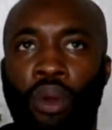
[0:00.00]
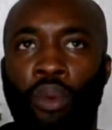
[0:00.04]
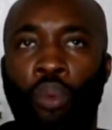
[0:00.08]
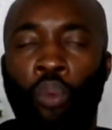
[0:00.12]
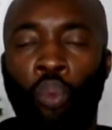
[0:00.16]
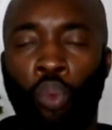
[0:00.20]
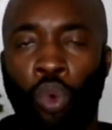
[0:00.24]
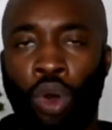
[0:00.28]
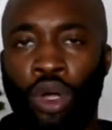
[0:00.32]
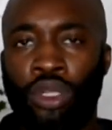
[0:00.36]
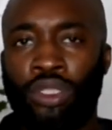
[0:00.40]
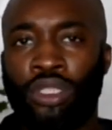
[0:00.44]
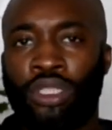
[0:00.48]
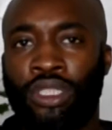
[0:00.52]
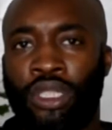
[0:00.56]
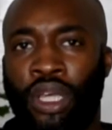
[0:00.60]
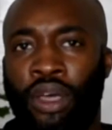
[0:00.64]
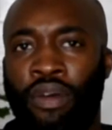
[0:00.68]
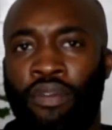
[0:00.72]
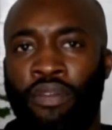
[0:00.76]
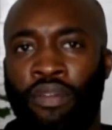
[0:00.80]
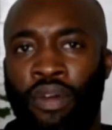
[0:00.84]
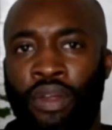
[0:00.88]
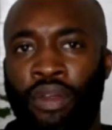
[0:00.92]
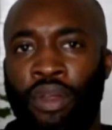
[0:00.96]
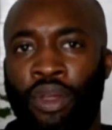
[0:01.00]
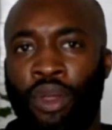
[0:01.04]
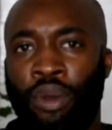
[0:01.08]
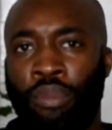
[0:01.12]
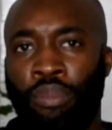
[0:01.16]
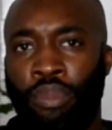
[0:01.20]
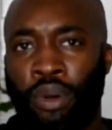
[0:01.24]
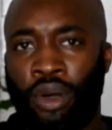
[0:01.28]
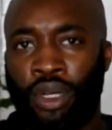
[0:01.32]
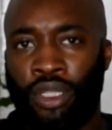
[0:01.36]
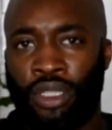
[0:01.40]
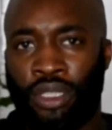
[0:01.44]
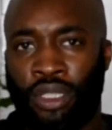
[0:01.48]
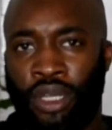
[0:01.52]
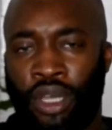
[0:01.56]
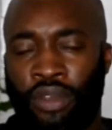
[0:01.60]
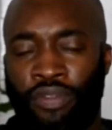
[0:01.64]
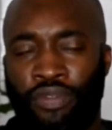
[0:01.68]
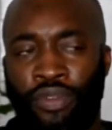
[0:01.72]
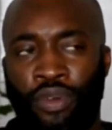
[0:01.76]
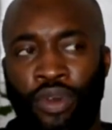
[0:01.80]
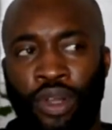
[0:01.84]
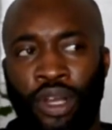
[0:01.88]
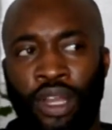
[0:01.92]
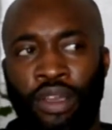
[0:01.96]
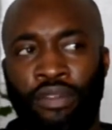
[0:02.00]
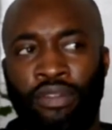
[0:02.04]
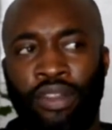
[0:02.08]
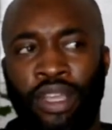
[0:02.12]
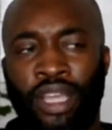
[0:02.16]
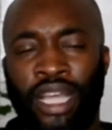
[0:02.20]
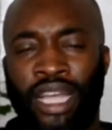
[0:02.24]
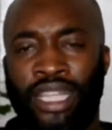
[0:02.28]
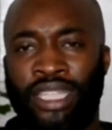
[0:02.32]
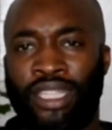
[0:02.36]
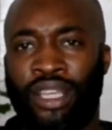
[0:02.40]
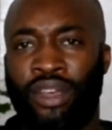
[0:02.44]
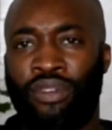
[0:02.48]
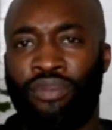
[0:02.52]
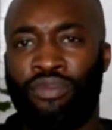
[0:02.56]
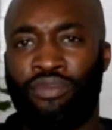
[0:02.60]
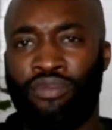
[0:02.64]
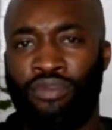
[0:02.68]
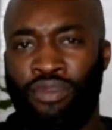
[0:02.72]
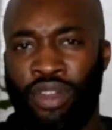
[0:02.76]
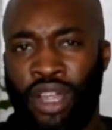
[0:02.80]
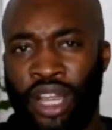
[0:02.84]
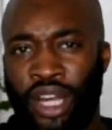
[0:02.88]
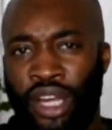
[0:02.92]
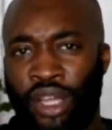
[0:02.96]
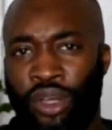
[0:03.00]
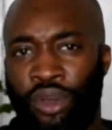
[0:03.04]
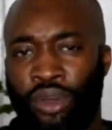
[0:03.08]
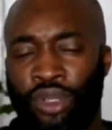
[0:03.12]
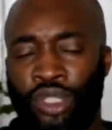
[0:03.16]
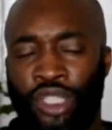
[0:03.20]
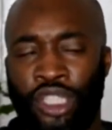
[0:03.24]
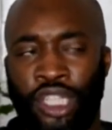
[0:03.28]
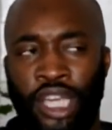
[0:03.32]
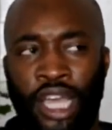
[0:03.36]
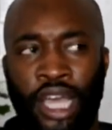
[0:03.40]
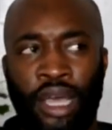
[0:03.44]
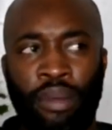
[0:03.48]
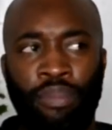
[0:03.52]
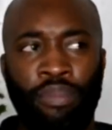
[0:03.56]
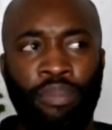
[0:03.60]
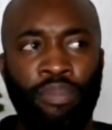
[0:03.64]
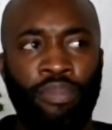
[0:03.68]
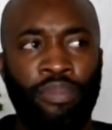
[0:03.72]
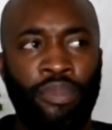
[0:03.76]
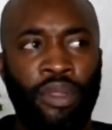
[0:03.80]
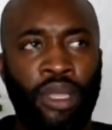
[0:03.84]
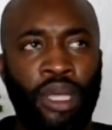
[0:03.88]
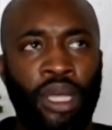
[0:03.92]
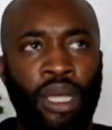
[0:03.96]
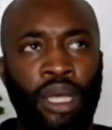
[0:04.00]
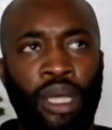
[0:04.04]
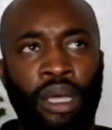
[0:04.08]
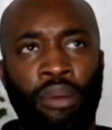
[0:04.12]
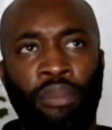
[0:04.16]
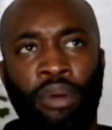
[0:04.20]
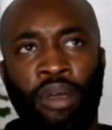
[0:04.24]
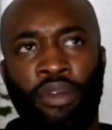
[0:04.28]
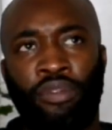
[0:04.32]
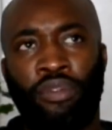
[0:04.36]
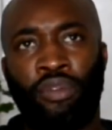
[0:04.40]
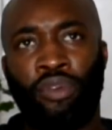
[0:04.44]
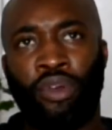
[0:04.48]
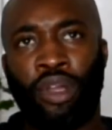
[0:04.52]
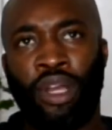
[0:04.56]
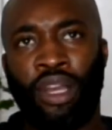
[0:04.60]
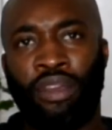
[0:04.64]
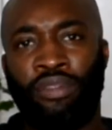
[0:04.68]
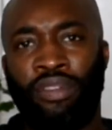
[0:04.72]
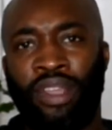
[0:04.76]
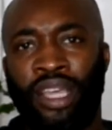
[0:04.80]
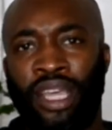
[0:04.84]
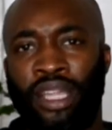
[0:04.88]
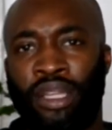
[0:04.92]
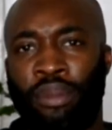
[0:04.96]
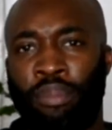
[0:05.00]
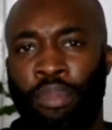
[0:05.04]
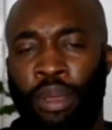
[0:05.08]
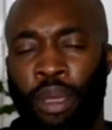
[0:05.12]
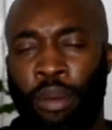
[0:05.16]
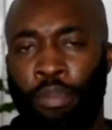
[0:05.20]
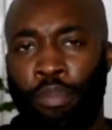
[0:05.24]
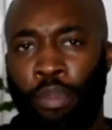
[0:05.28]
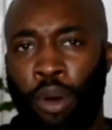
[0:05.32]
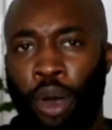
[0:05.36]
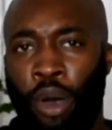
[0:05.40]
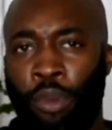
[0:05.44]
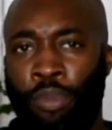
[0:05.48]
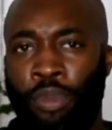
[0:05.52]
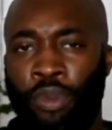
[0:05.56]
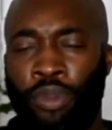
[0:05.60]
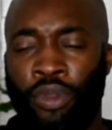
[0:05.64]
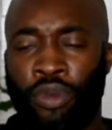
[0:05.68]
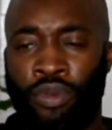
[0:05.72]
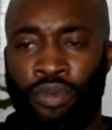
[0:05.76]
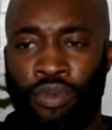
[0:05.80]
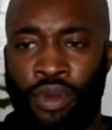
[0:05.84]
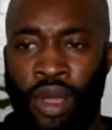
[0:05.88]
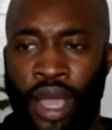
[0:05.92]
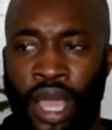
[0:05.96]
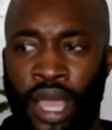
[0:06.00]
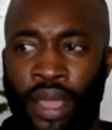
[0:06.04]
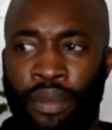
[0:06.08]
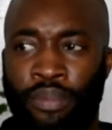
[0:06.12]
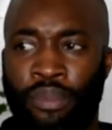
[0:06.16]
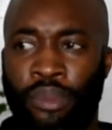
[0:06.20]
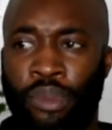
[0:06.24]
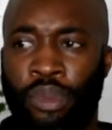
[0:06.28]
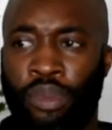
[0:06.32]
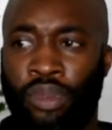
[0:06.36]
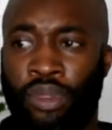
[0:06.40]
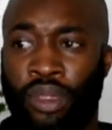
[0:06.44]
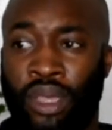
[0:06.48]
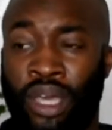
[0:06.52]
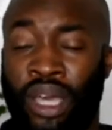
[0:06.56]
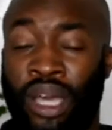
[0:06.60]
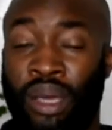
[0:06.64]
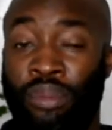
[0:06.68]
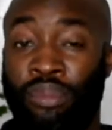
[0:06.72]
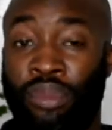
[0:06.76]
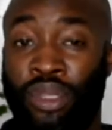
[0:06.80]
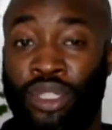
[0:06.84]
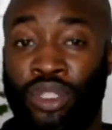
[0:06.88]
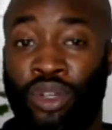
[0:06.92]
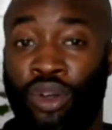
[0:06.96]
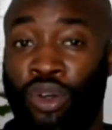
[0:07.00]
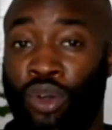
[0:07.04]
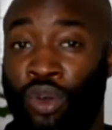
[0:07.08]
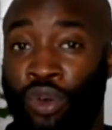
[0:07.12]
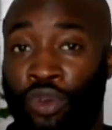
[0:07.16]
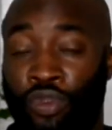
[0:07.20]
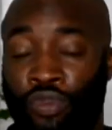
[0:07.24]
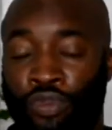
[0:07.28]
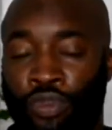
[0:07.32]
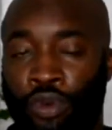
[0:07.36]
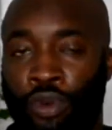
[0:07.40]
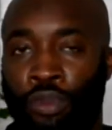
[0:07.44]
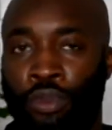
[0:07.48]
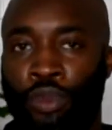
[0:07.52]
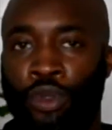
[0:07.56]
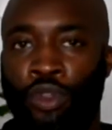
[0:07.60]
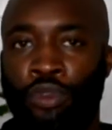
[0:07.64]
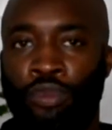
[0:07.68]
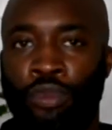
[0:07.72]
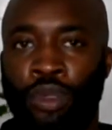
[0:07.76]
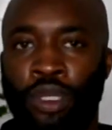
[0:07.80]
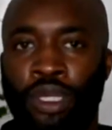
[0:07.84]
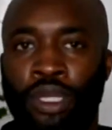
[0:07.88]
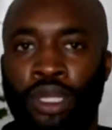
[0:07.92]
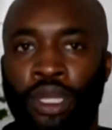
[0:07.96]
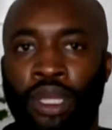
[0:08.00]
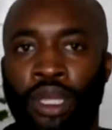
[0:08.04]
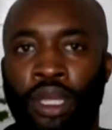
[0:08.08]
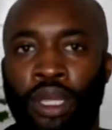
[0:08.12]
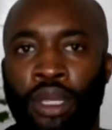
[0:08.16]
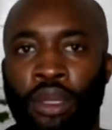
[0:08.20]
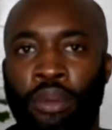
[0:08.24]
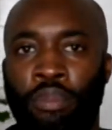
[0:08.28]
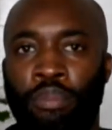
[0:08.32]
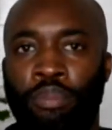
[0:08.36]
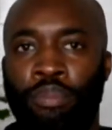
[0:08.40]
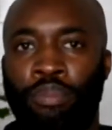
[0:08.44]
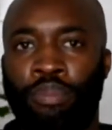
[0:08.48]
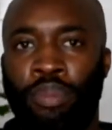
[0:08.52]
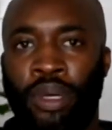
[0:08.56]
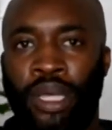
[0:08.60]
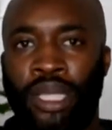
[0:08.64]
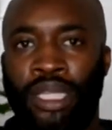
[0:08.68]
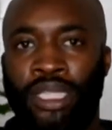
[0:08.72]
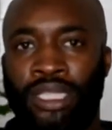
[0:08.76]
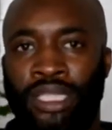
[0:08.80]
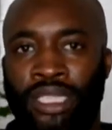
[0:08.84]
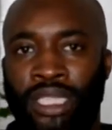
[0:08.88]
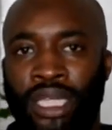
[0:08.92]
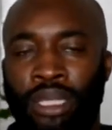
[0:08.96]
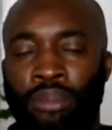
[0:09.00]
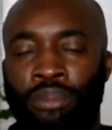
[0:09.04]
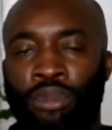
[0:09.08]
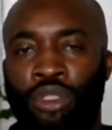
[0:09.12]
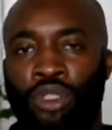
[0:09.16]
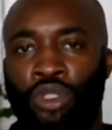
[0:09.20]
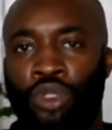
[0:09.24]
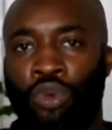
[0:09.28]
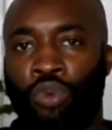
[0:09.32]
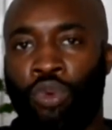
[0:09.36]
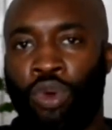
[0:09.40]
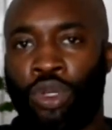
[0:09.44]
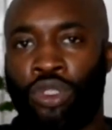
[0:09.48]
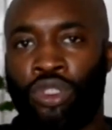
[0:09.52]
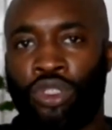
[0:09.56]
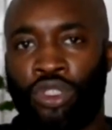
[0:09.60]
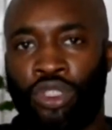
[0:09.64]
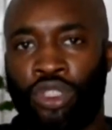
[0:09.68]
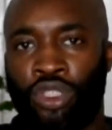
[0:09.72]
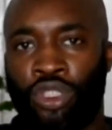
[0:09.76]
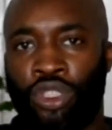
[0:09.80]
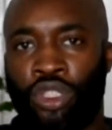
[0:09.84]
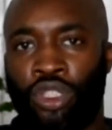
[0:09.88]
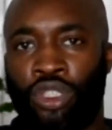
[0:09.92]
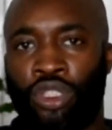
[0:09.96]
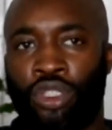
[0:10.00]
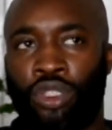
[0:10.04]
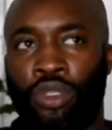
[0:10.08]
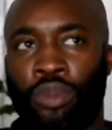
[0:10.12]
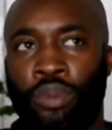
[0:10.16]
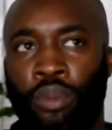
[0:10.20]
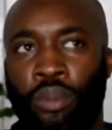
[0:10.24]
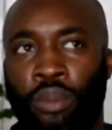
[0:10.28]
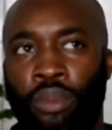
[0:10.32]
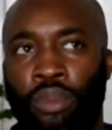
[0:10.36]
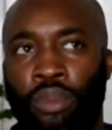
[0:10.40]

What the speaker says: was a very good boxer. I thought Cleverly has a really good jab. I thought Cleverly had a bit of pop in the right. He's got good foot movement. But he seems to want to just